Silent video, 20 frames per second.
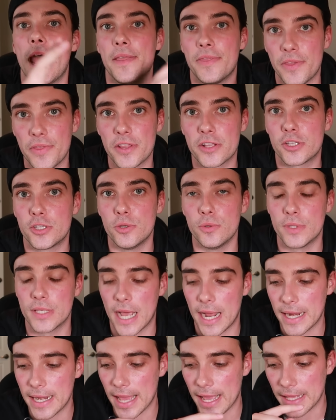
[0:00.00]
and then the two
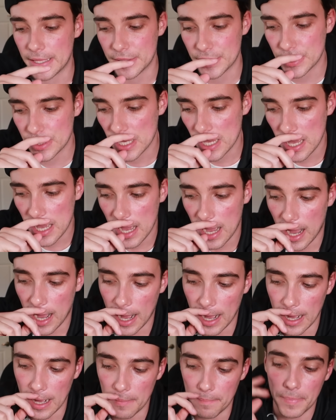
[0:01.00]
tight ends.
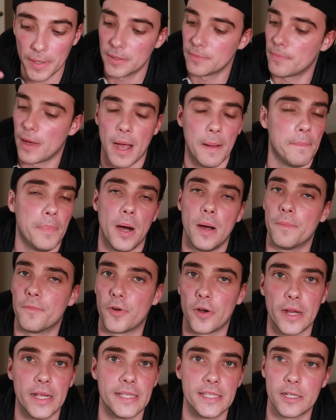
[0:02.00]
But I'm pumped
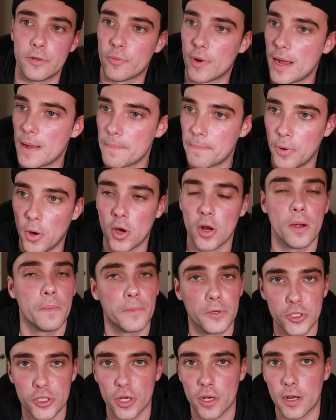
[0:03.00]
for Izzy, right? Put up
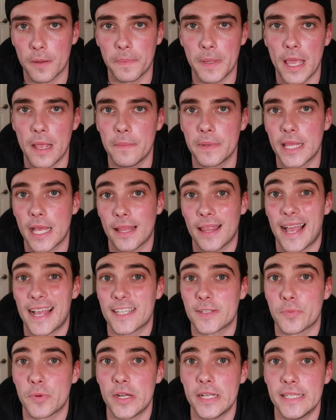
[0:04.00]
or shut up game in that
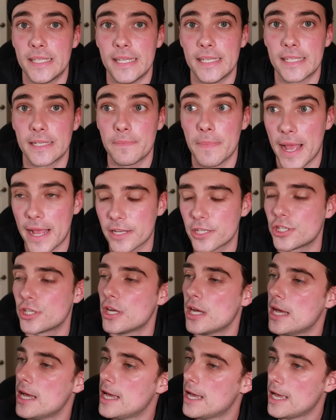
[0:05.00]
last preseason
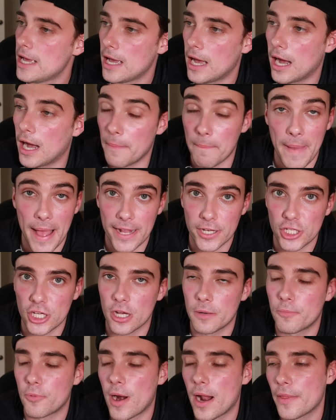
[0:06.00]

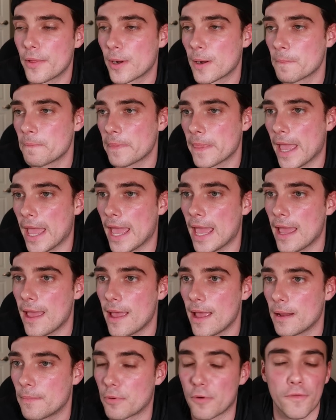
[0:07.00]
matchup,
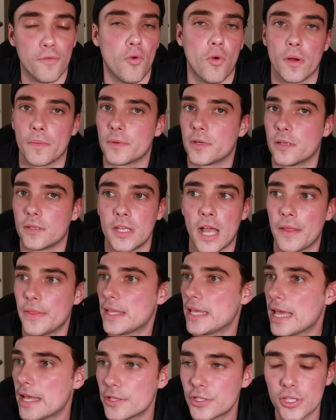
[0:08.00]
and performed. Got
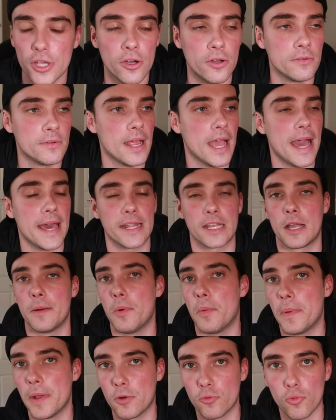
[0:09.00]
in the end zone, had a
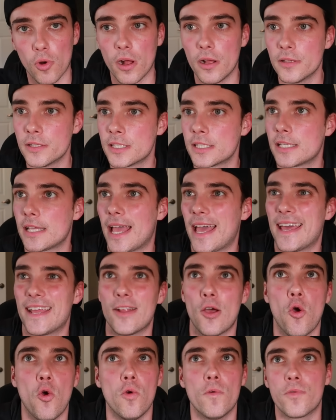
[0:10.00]
couple big runs,
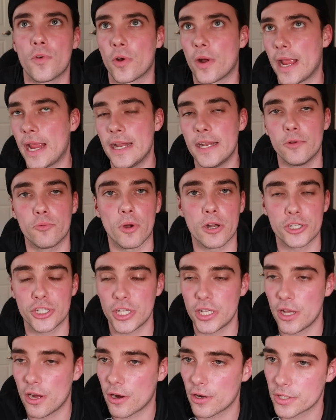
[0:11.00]
had over 80
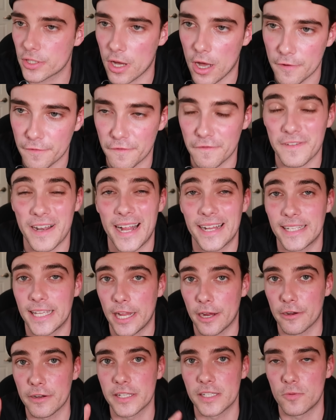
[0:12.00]
rushing yards off of 9
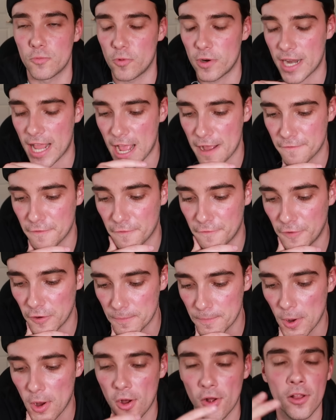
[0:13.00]
carries and 1/2 of
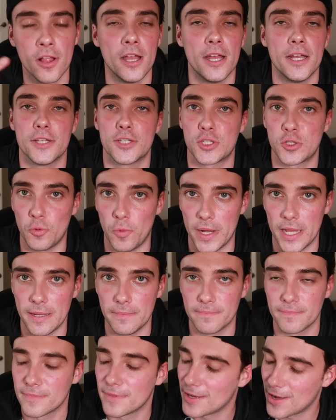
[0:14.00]
football.
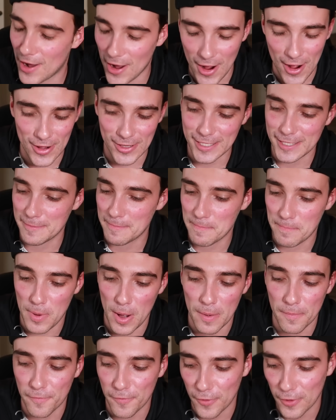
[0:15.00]
Sweet. Awesome.
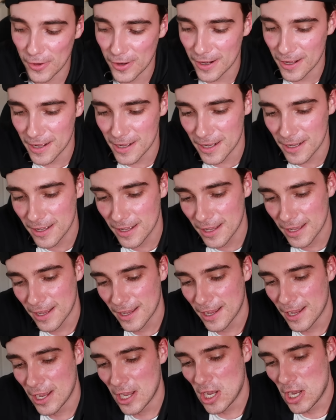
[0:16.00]
Pump for
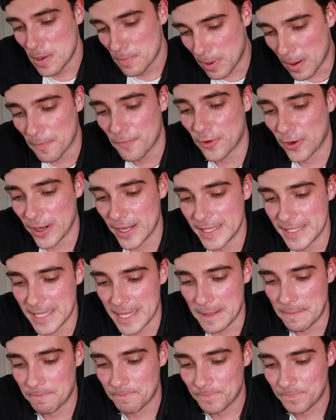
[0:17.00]

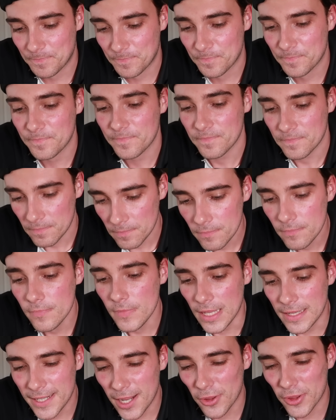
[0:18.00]
Izzy.
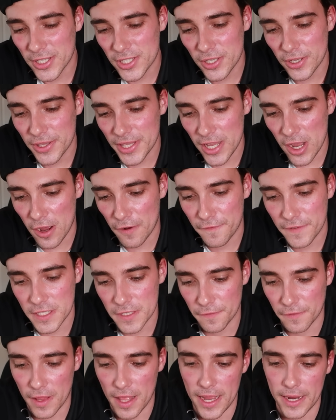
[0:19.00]
Now let's look at the
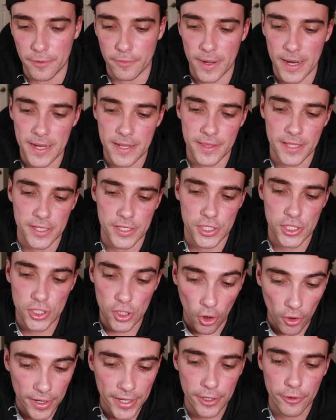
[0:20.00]
offensive line, right? The
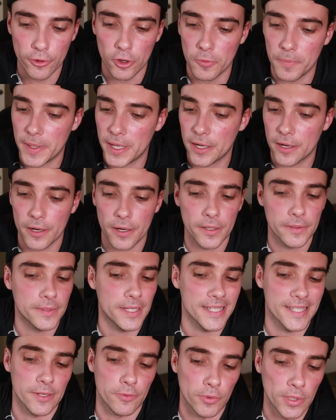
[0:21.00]
starting group here
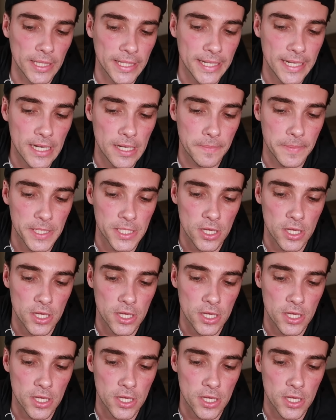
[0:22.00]
doesn't really need to be